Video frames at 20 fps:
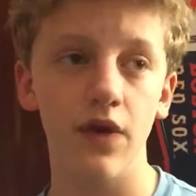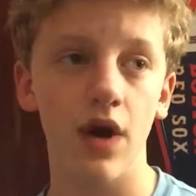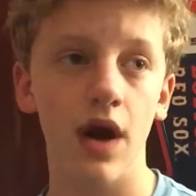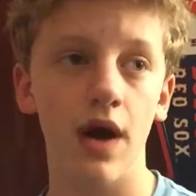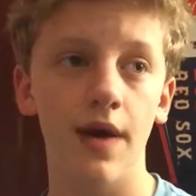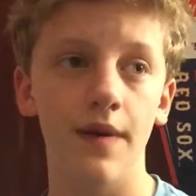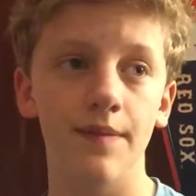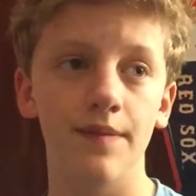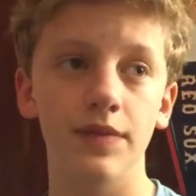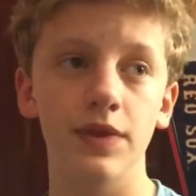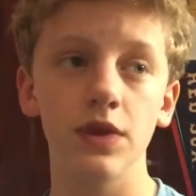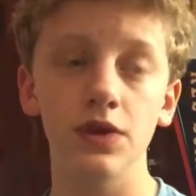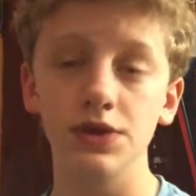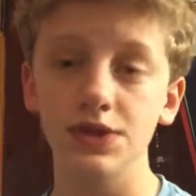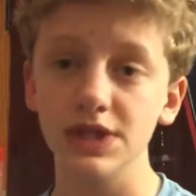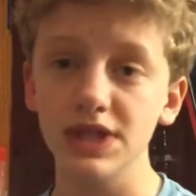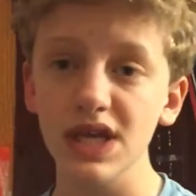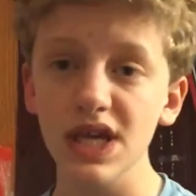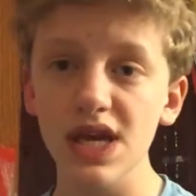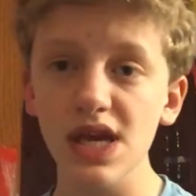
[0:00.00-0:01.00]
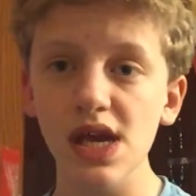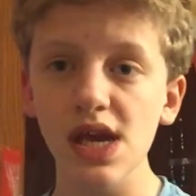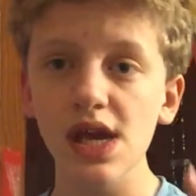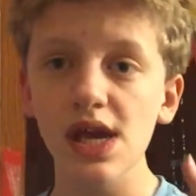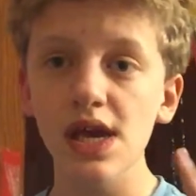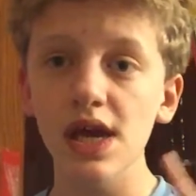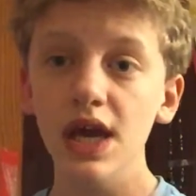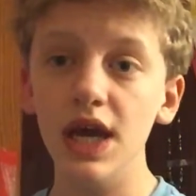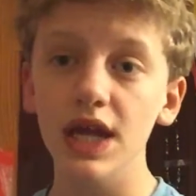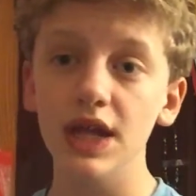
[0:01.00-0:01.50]
You'll see
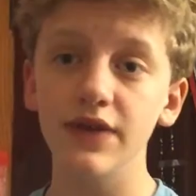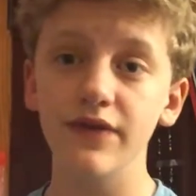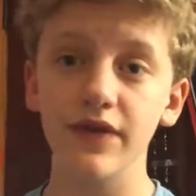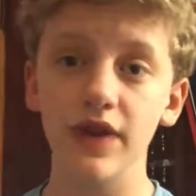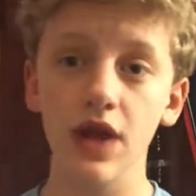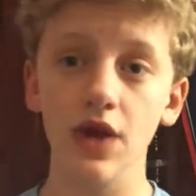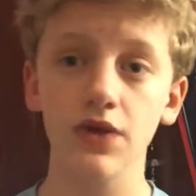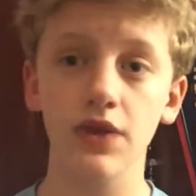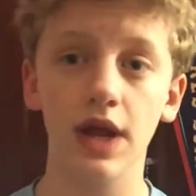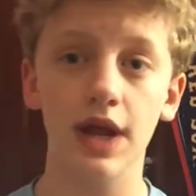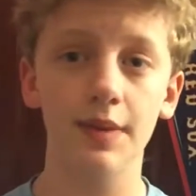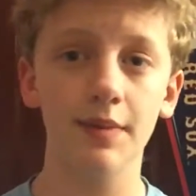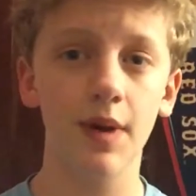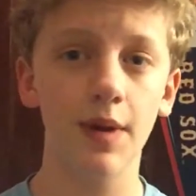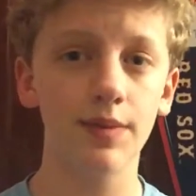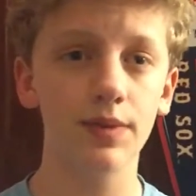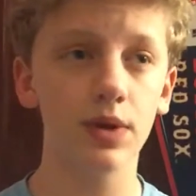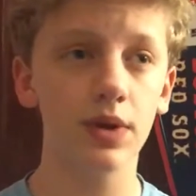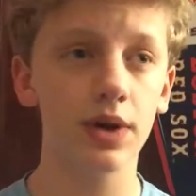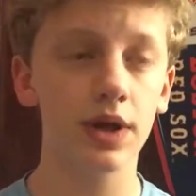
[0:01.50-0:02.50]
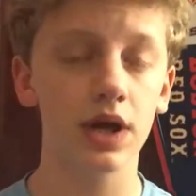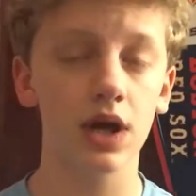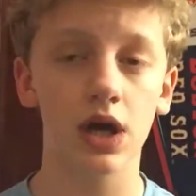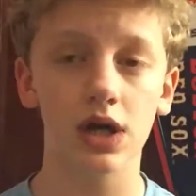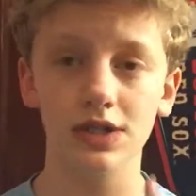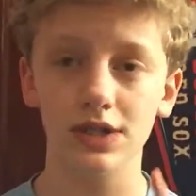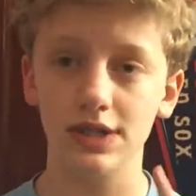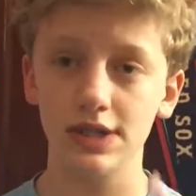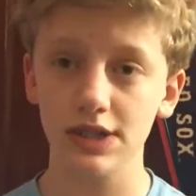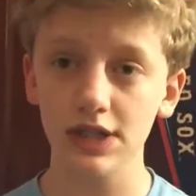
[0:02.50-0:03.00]
in the video that I'm uploading
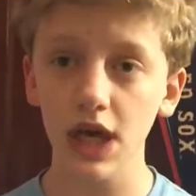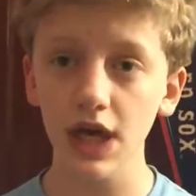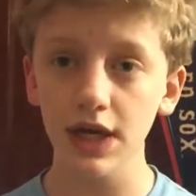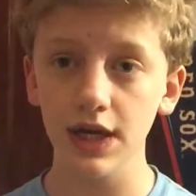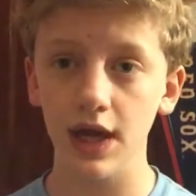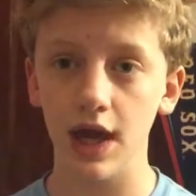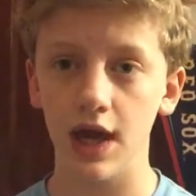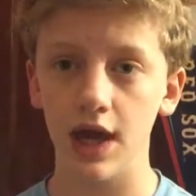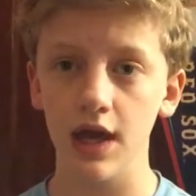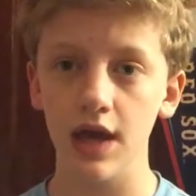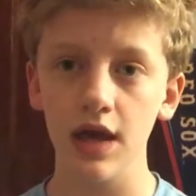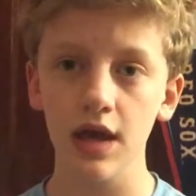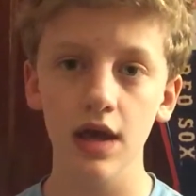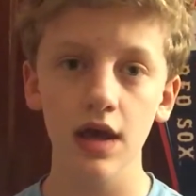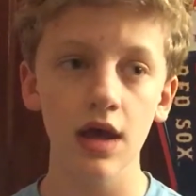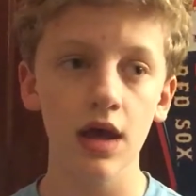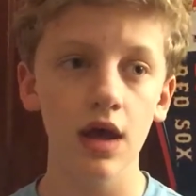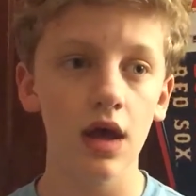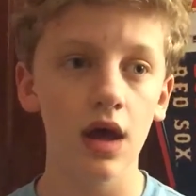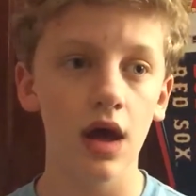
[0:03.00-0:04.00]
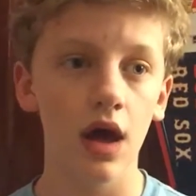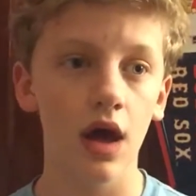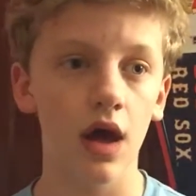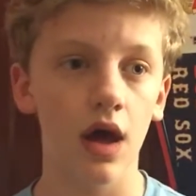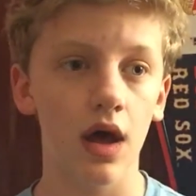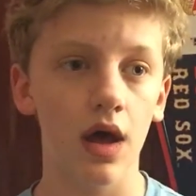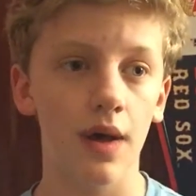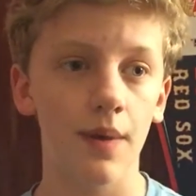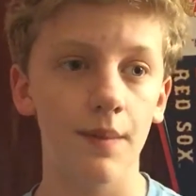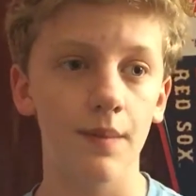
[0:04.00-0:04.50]
on Sunday,
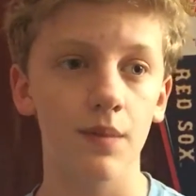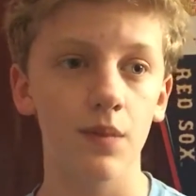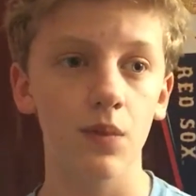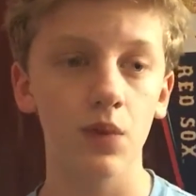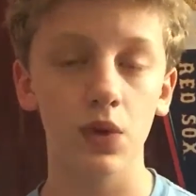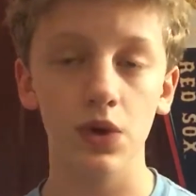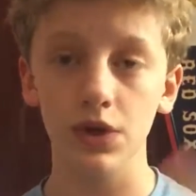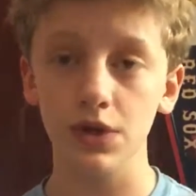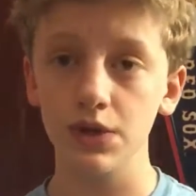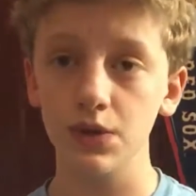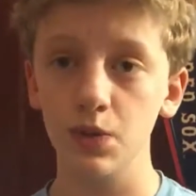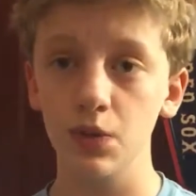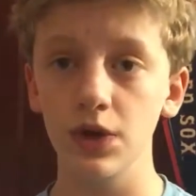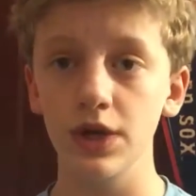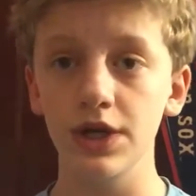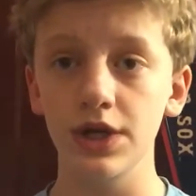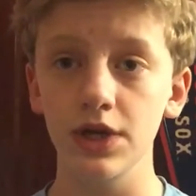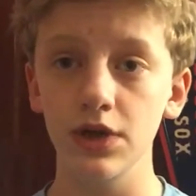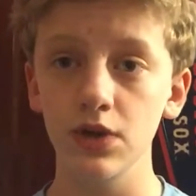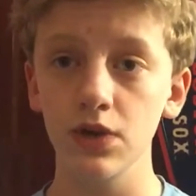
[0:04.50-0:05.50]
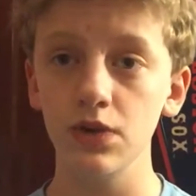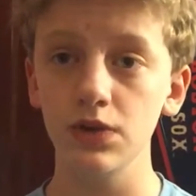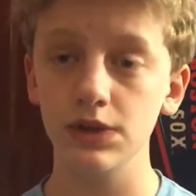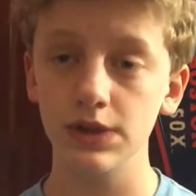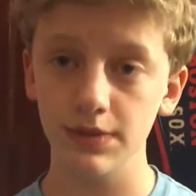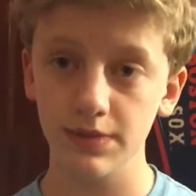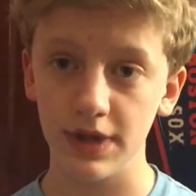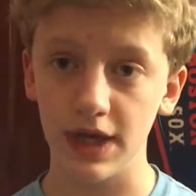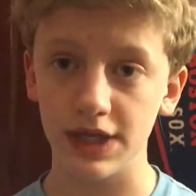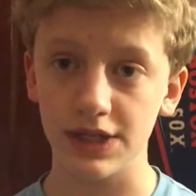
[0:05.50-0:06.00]
we do
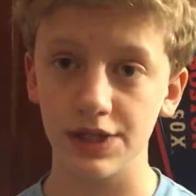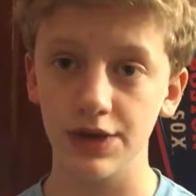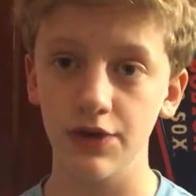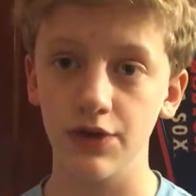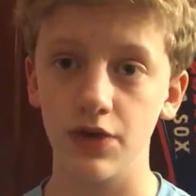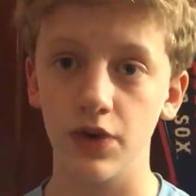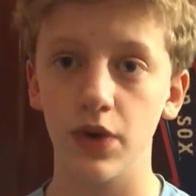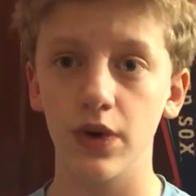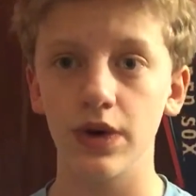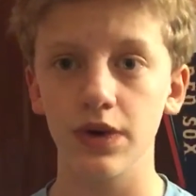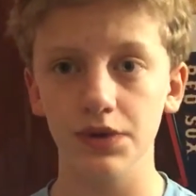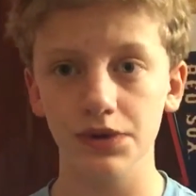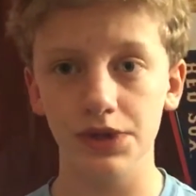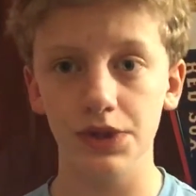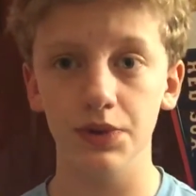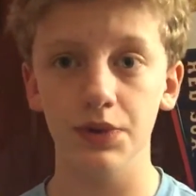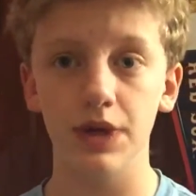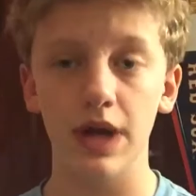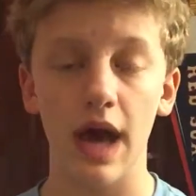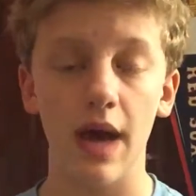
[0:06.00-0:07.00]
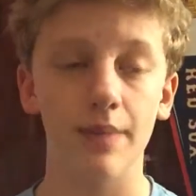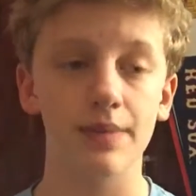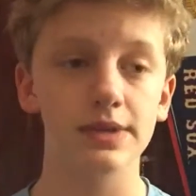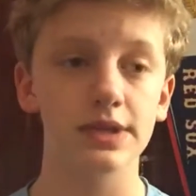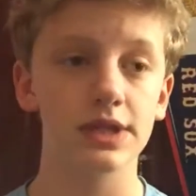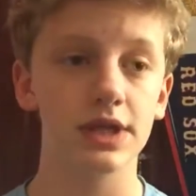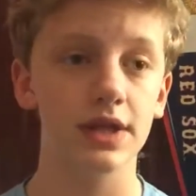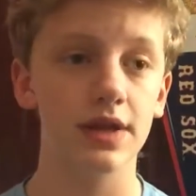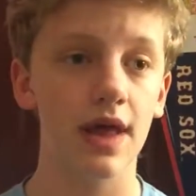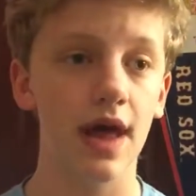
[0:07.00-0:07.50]
some Destiny recording. You'll see what
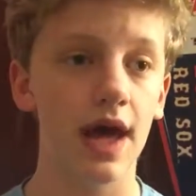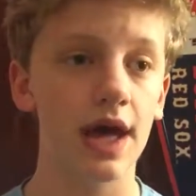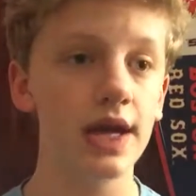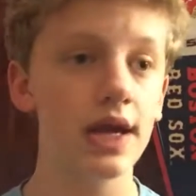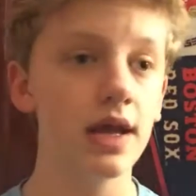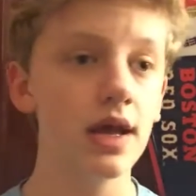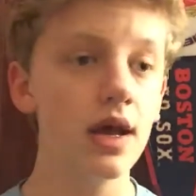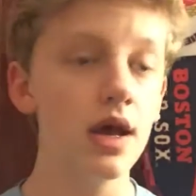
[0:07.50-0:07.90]
happens in that.